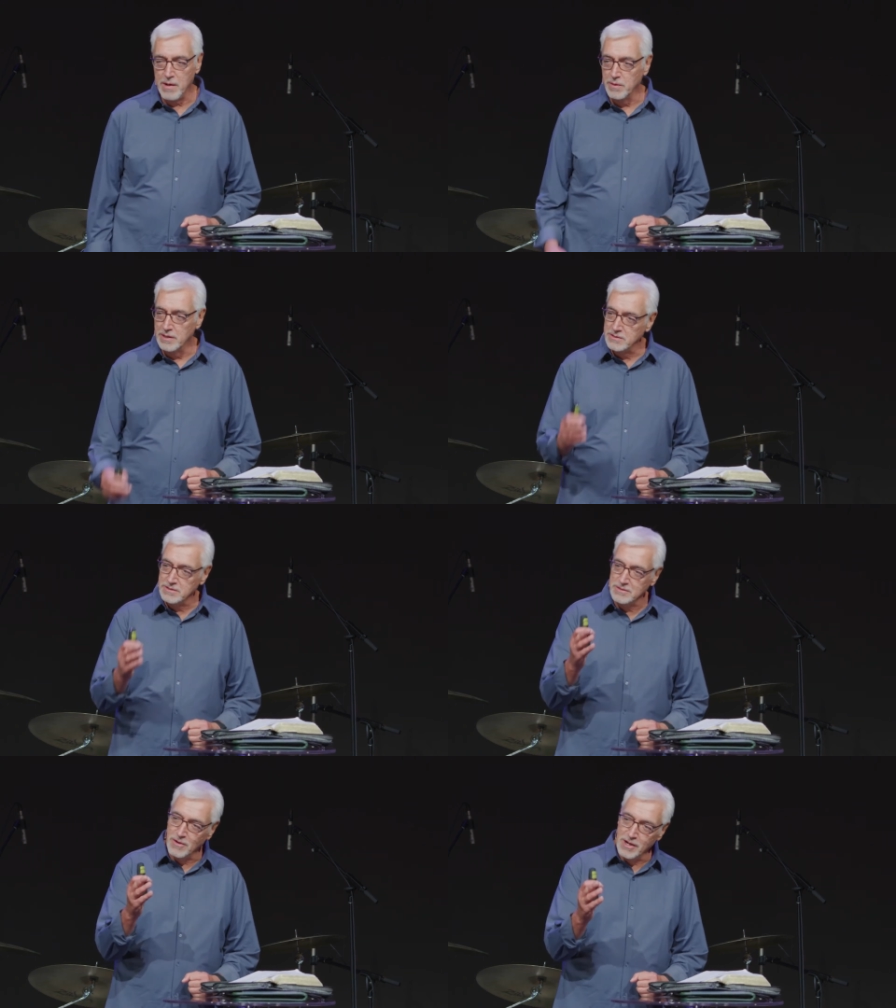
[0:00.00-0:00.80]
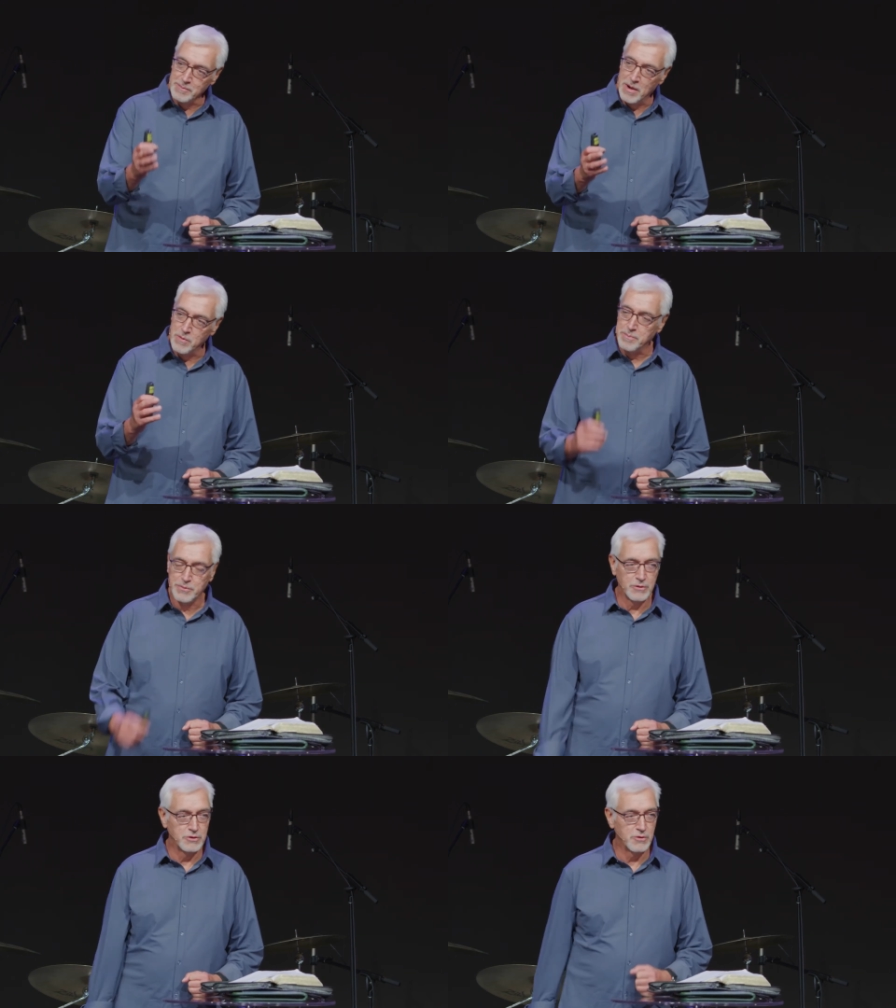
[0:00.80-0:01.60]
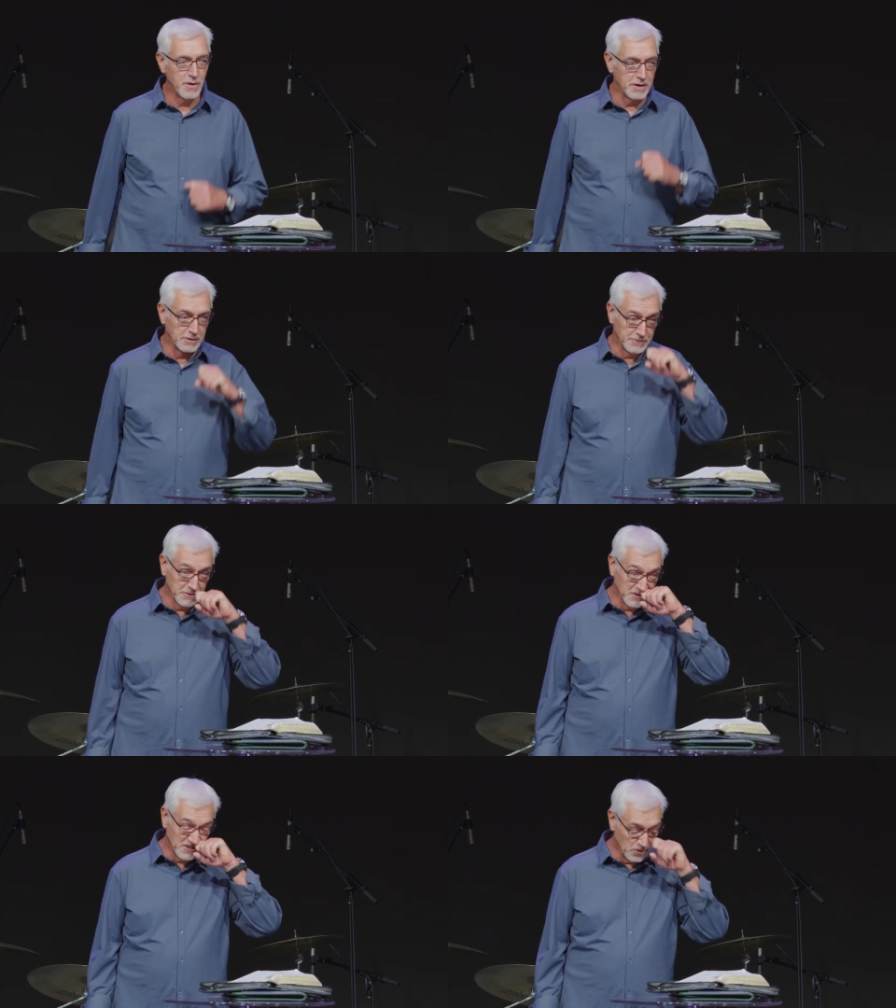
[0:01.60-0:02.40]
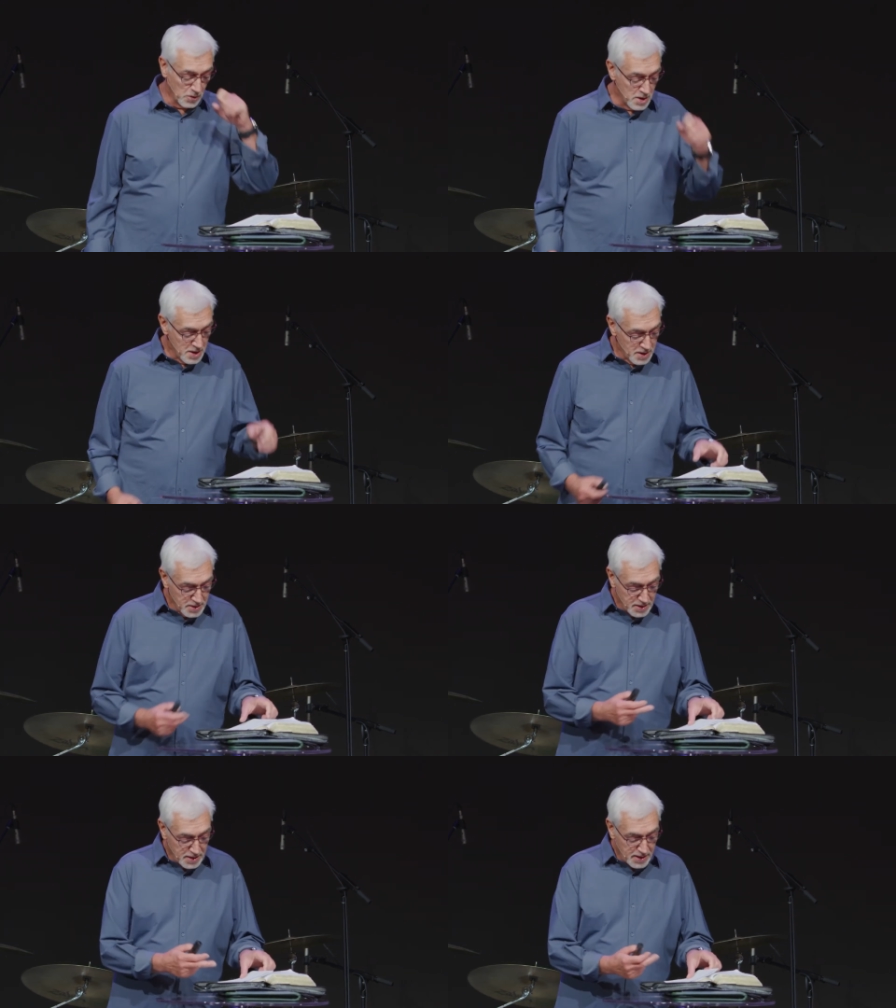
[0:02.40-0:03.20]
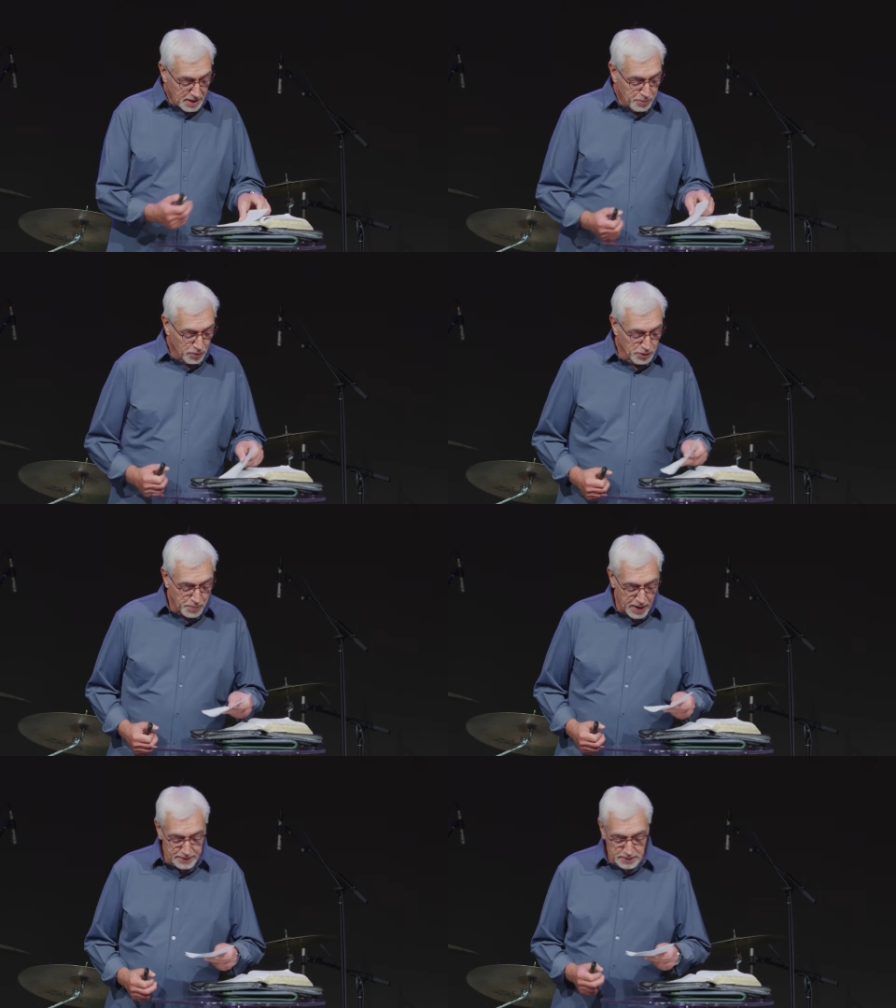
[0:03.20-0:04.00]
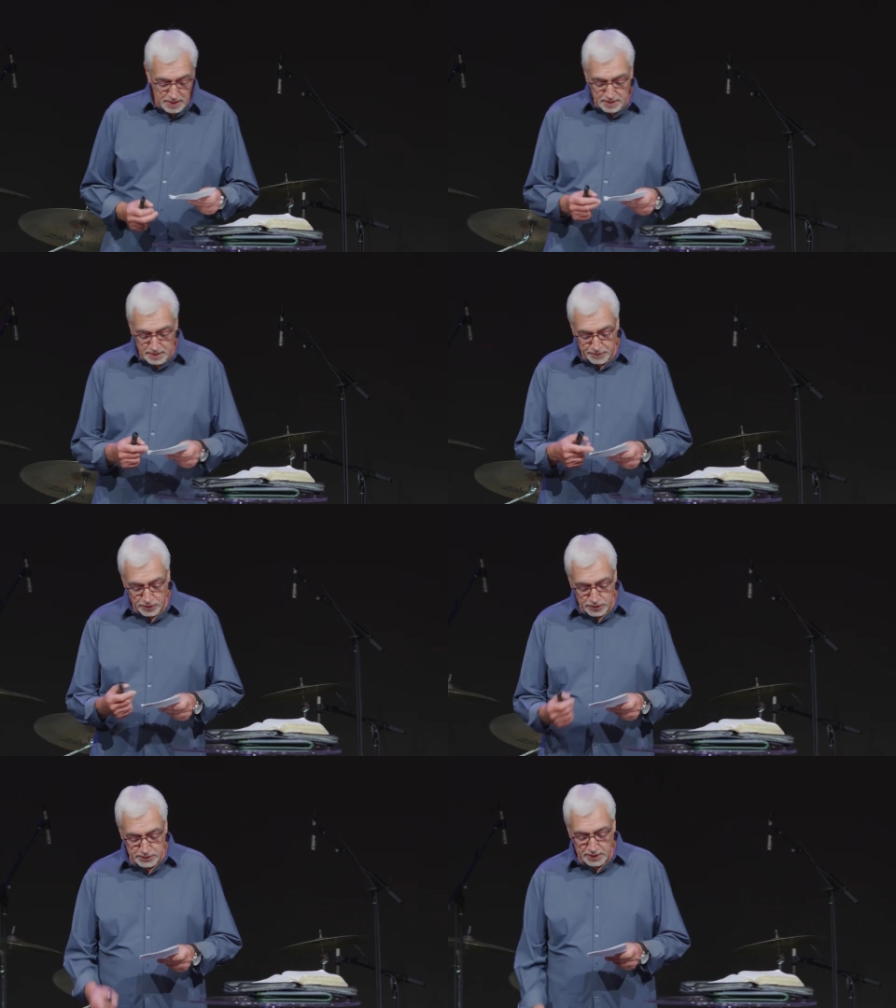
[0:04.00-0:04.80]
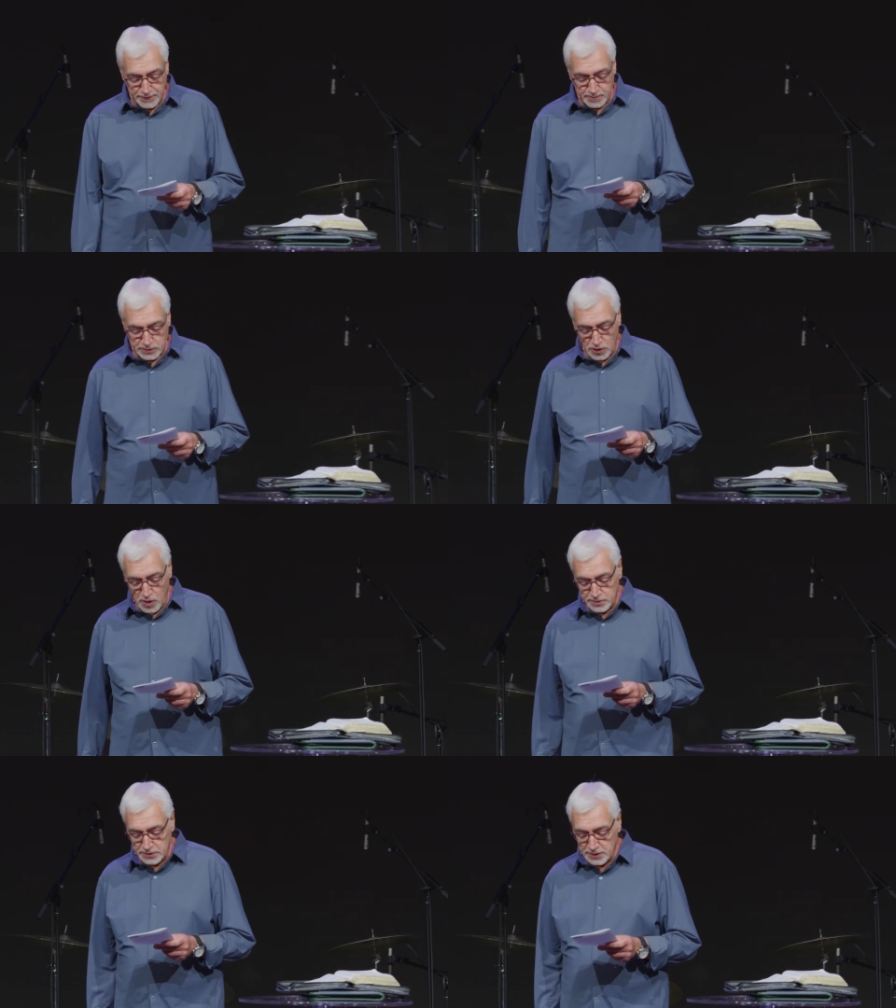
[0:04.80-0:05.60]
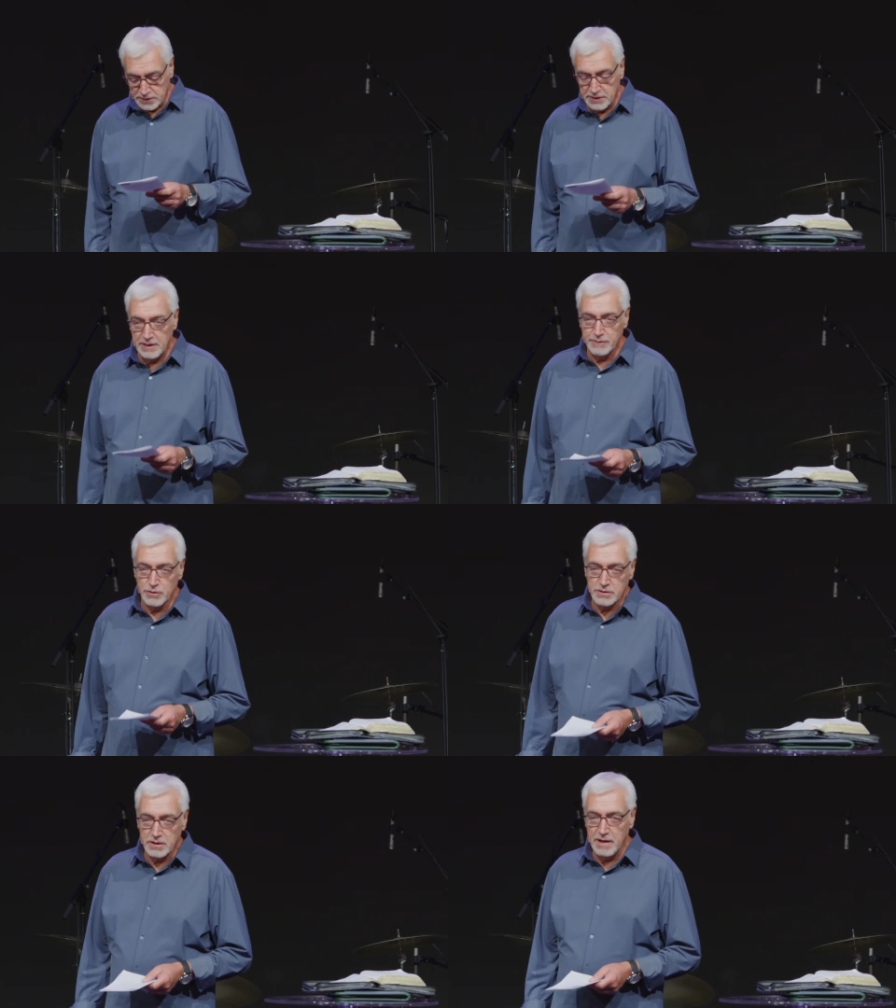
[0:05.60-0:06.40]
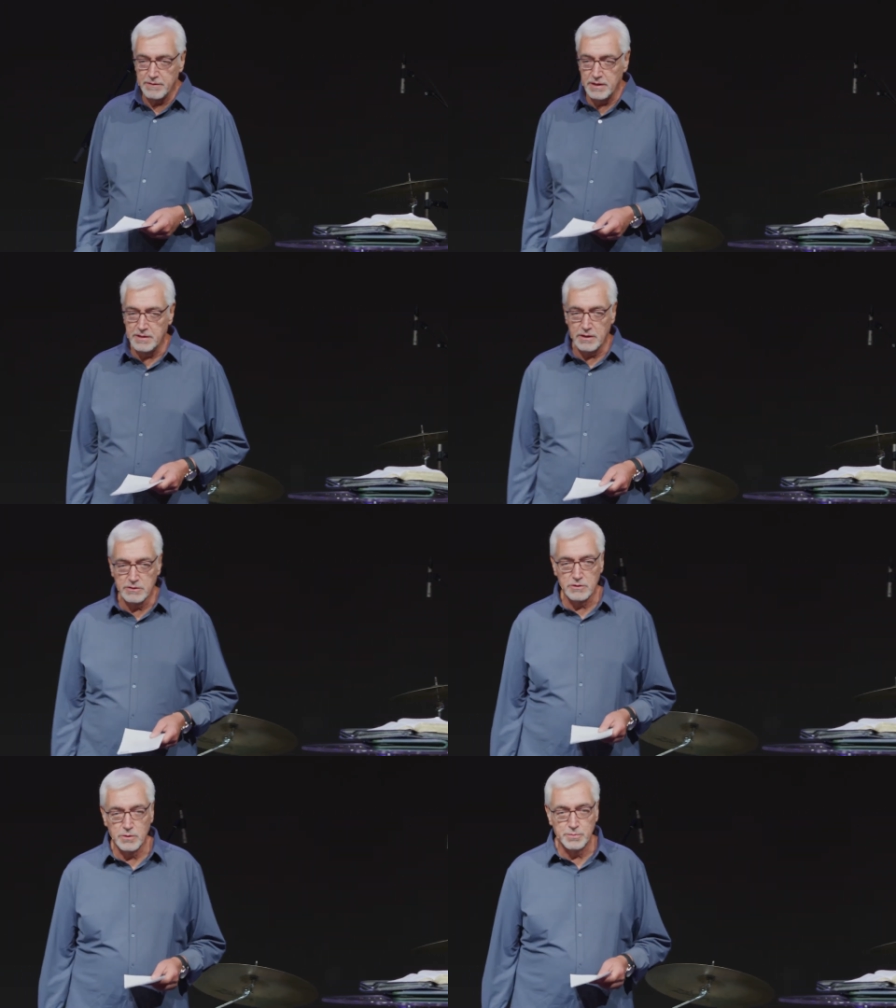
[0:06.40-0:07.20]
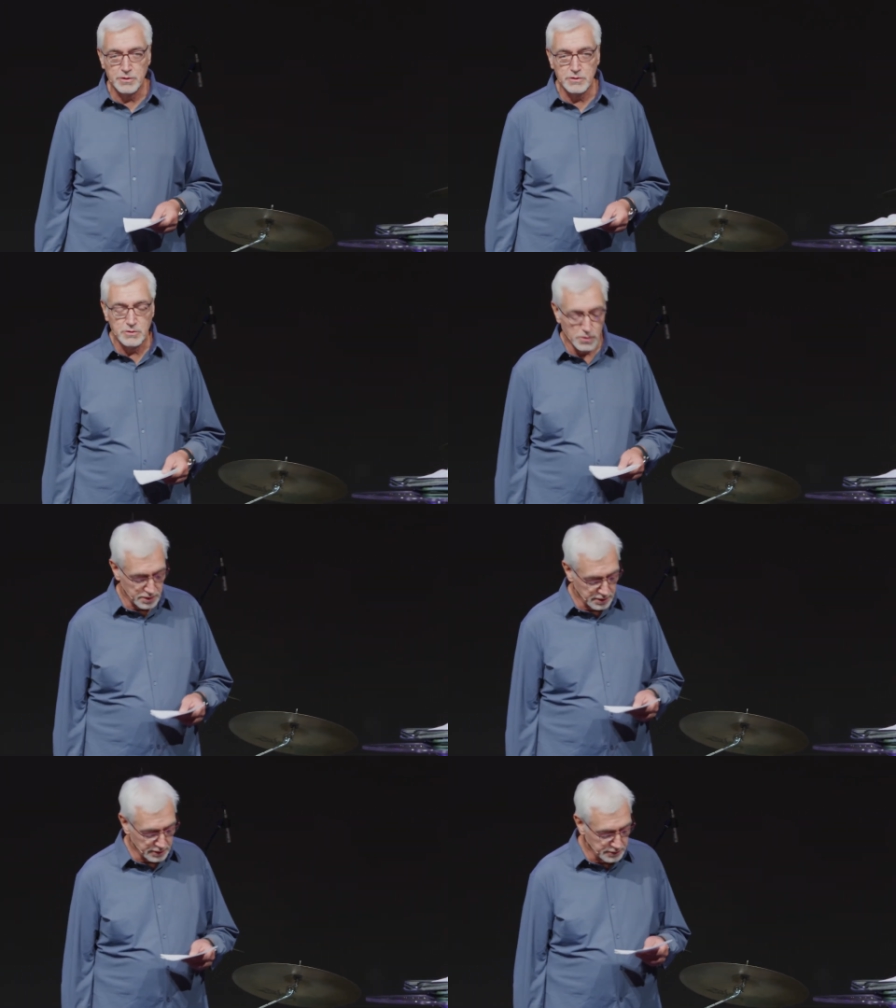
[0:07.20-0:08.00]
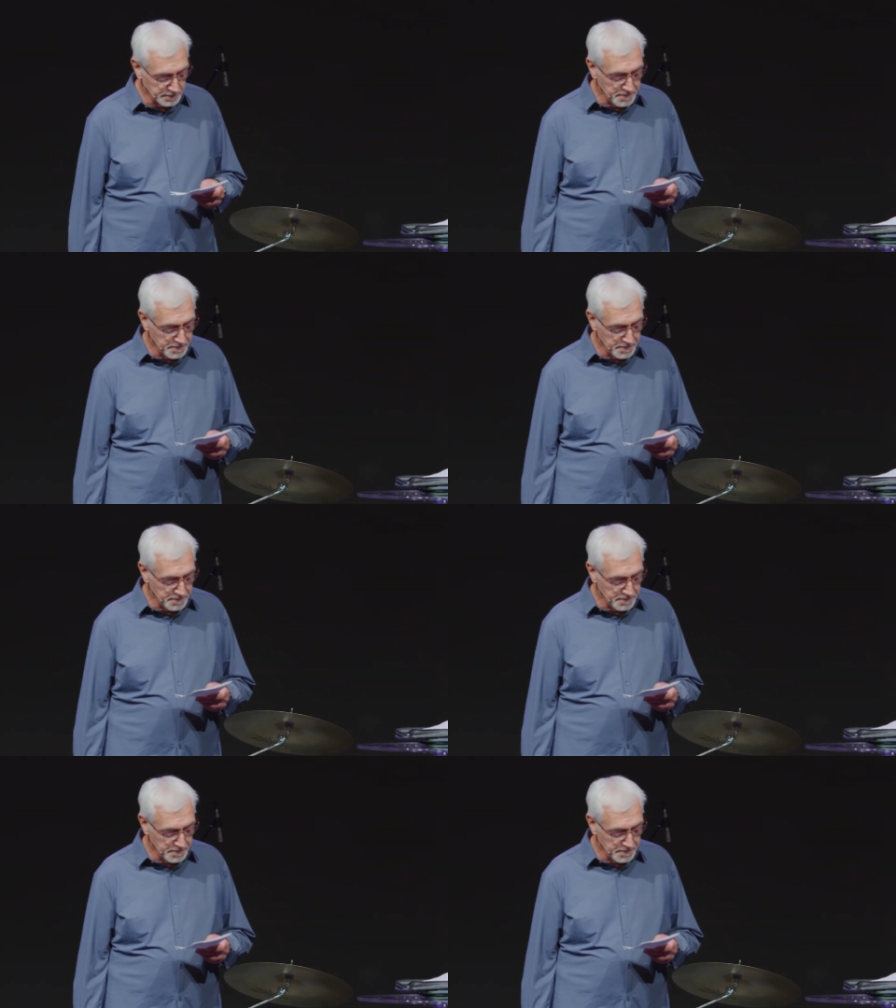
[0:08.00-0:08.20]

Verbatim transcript: Well, let's talk about what pure joy is first. So I pulled a uh, verse there from Psalm 16, verse 11. It tells us what pure joy is.